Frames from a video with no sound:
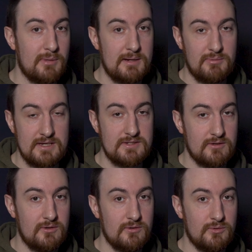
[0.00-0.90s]
by pressing
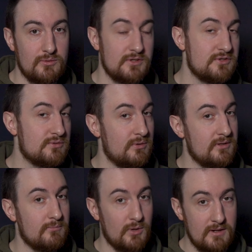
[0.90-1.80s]
auto-tone, you just
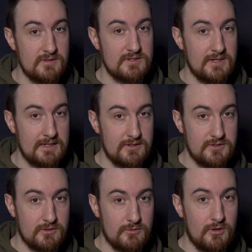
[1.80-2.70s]
want one of the sliders
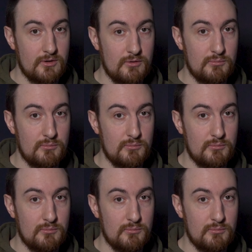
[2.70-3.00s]
to go on auto